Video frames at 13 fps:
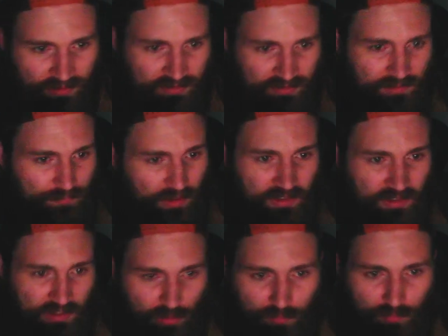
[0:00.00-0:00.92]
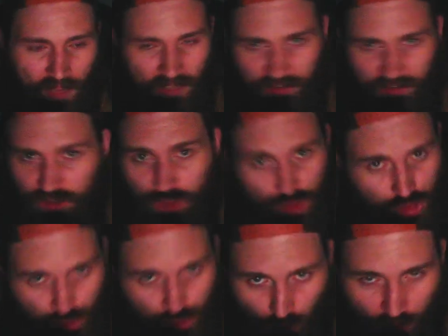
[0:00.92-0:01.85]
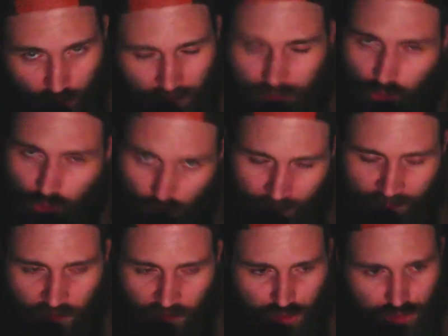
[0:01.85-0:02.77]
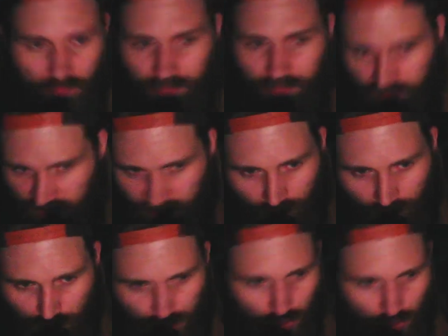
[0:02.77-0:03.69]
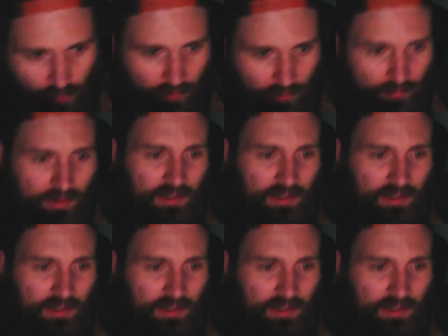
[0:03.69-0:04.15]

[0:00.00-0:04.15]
Beat Neal Magny, destroyed him, could have finished him, still destroyed him,